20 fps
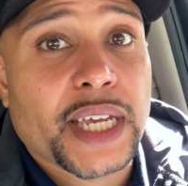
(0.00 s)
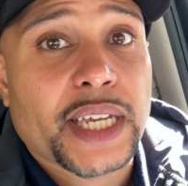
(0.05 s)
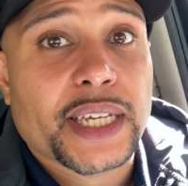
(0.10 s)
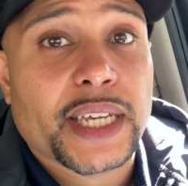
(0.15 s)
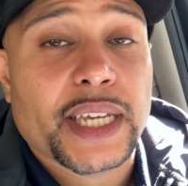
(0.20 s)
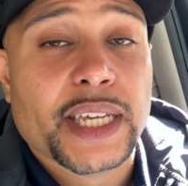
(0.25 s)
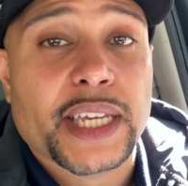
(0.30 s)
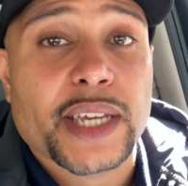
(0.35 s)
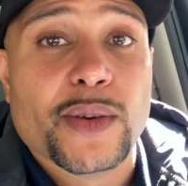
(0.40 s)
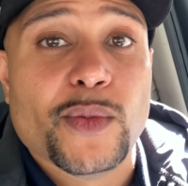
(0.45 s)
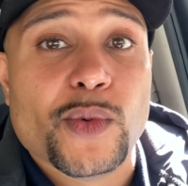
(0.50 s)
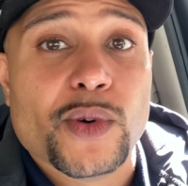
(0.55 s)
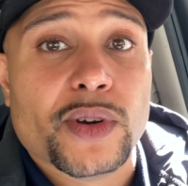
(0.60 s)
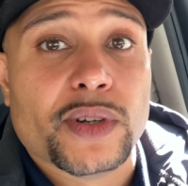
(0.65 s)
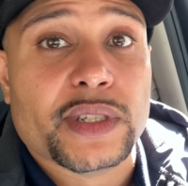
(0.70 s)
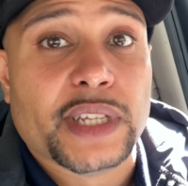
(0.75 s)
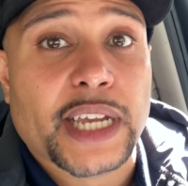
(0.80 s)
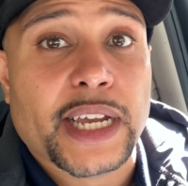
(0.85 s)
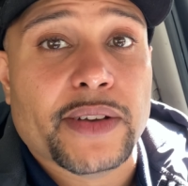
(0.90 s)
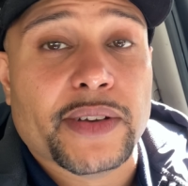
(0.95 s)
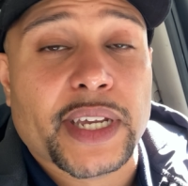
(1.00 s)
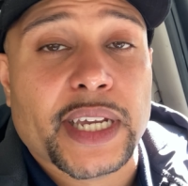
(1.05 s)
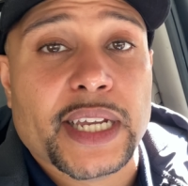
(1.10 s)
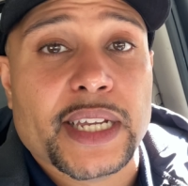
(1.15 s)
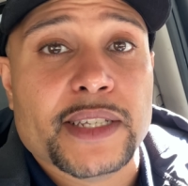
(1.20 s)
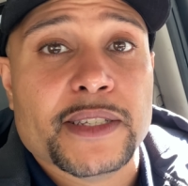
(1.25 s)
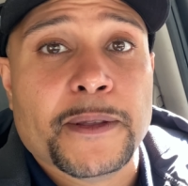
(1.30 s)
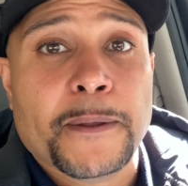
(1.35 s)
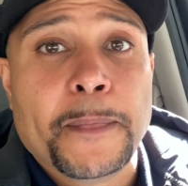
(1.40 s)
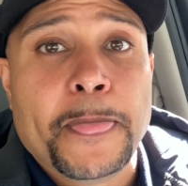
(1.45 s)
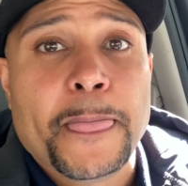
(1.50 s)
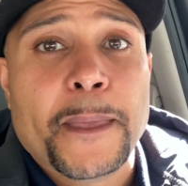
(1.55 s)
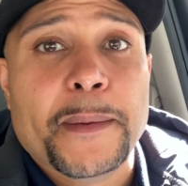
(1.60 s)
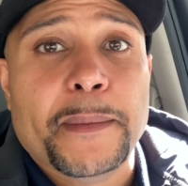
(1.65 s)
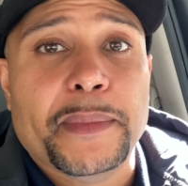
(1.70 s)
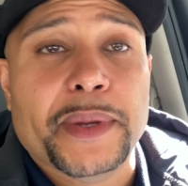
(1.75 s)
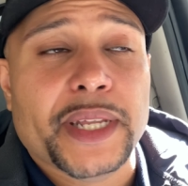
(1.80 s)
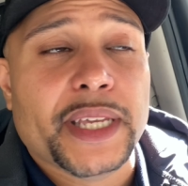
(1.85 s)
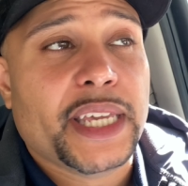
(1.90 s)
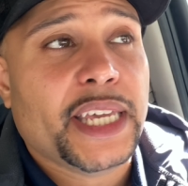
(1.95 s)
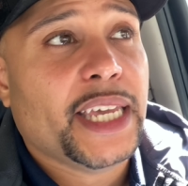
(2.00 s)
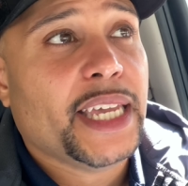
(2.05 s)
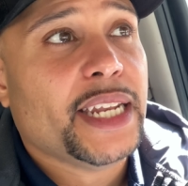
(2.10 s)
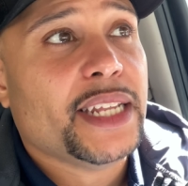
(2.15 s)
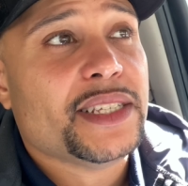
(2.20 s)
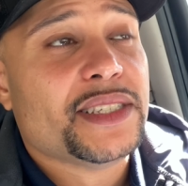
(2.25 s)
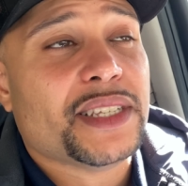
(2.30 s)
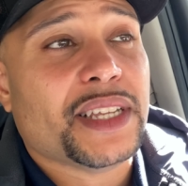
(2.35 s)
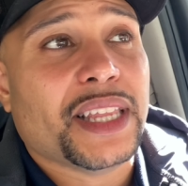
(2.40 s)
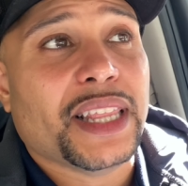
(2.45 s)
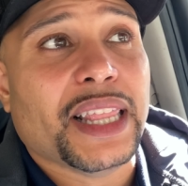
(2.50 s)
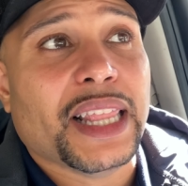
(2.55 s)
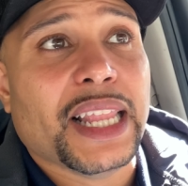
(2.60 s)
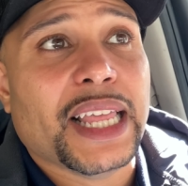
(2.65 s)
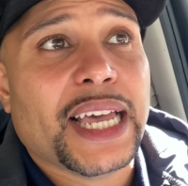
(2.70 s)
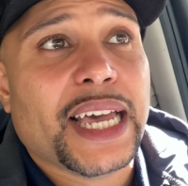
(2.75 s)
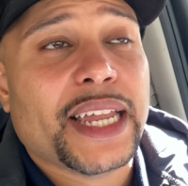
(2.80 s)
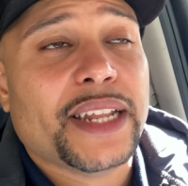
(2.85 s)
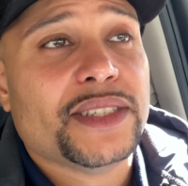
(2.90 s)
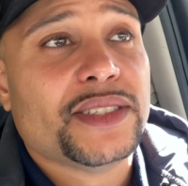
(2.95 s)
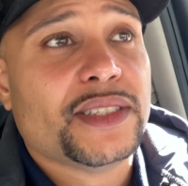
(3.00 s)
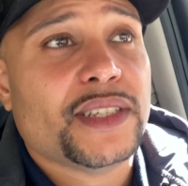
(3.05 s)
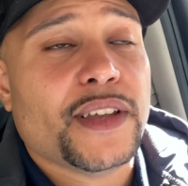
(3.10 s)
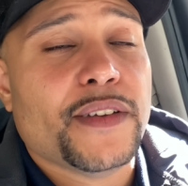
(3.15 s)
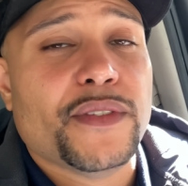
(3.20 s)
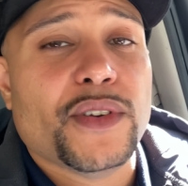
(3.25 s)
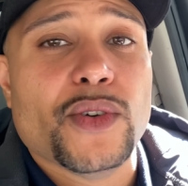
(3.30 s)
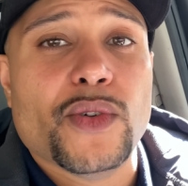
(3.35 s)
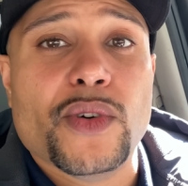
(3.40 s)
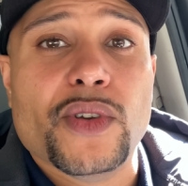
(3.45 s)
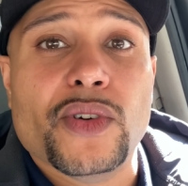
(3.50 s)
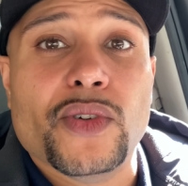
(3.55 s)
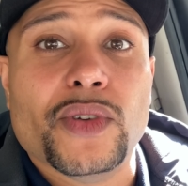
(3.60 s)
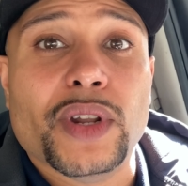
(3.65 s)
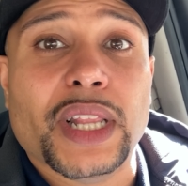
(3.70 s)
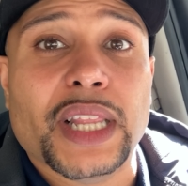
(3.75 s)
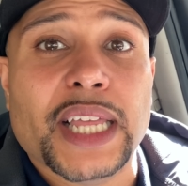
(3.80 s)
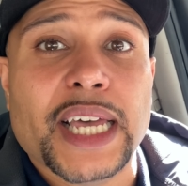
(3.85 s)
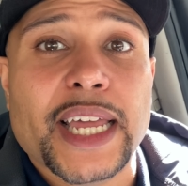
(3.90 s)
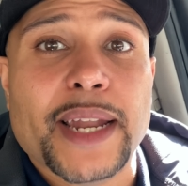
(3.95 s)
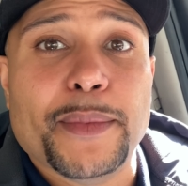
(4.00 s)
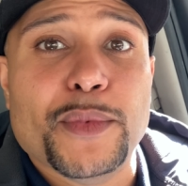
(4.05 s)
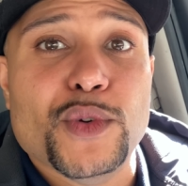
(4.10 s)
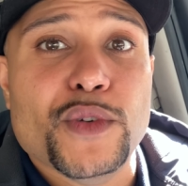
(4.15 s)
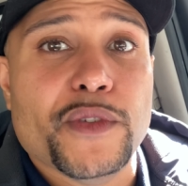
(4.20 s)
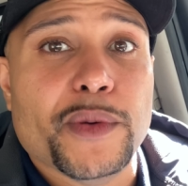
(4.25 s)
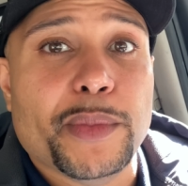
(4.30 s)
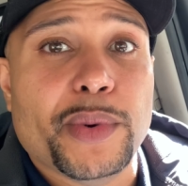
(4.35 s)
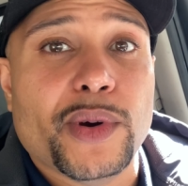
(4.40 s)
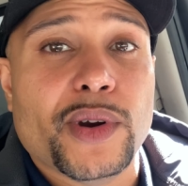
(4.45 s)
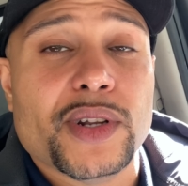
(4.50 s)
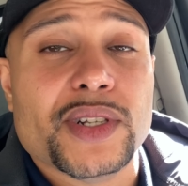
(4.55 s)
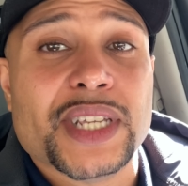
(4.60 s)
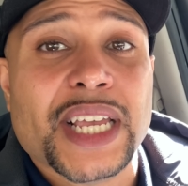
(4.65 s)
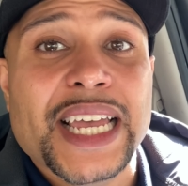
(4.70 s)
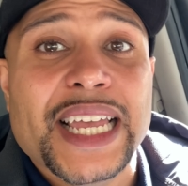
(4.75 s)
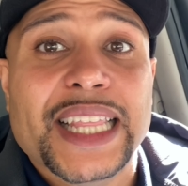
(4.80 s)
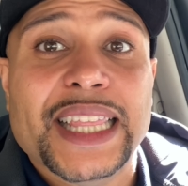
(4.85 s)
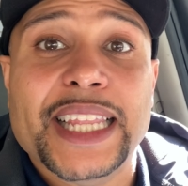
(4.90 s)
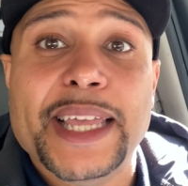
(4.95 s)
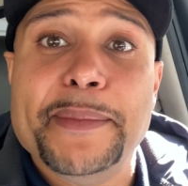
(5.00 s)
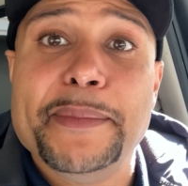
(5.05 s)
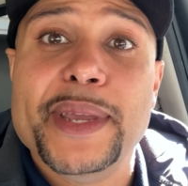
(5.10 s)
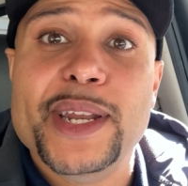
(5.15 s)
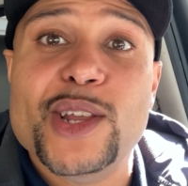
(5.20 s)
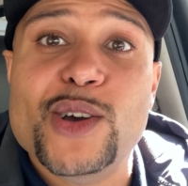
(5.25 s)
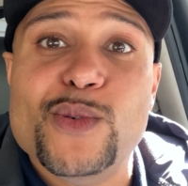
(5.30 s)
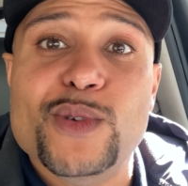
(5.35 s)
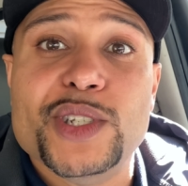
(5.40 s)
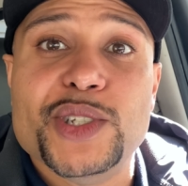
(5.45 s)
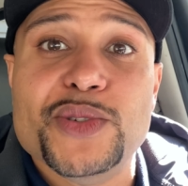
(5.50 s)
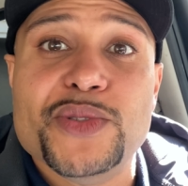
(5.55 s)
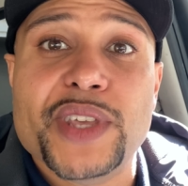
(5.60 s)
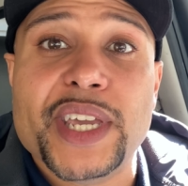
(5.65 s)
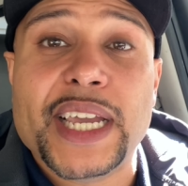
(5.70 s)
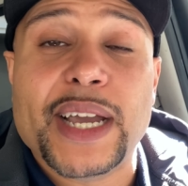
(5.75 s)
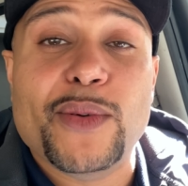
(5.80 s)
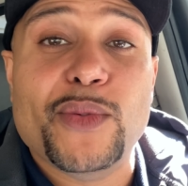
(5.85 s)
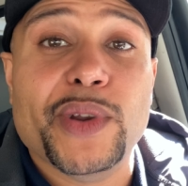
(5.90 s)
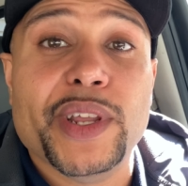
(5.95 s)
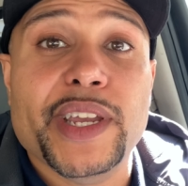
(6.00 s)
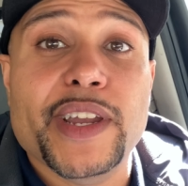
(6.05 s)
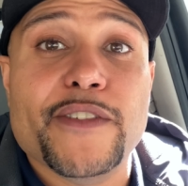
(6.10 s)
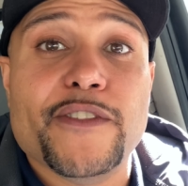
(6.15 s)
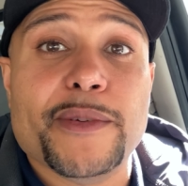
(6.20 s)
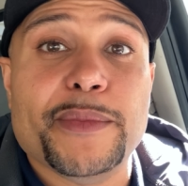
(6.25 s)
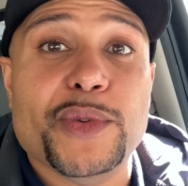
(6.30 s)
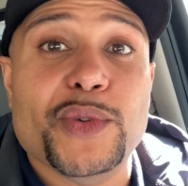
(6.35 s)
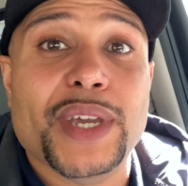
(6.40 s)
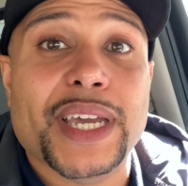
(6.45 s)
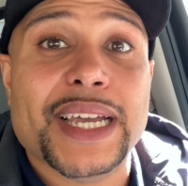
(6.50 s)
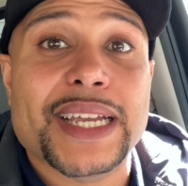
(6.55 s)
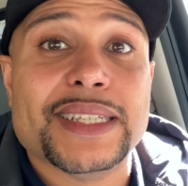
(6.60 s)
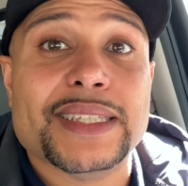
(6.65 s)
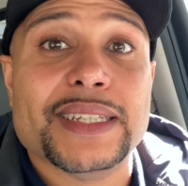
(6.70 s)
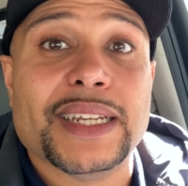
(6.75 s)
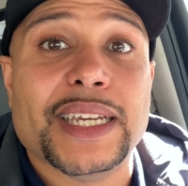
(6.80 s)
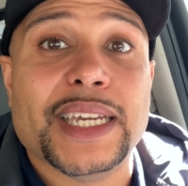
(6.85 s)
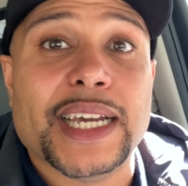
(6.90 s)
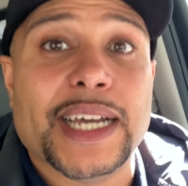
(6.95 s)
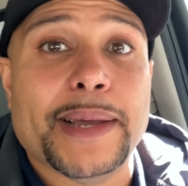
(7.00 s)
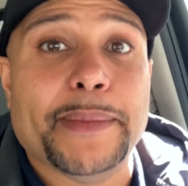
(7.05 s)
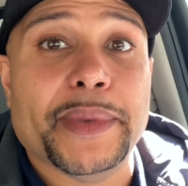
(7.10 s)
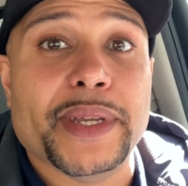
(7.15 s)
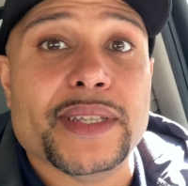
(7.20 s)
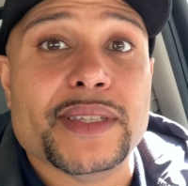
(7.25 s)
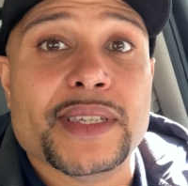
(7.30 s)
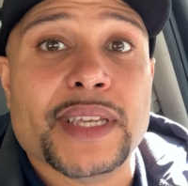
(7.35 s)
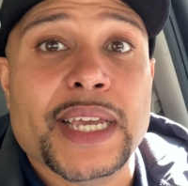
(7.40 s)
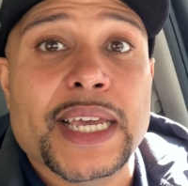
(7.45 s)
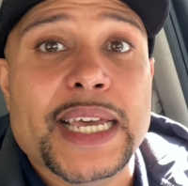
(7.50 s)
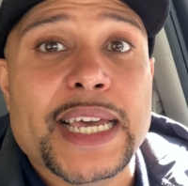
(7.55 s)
can get worked out, guys. But again, it's a lot of stuff going on, a lot of moving parts. Let me know what you think. I want to hear from you guys in the comments.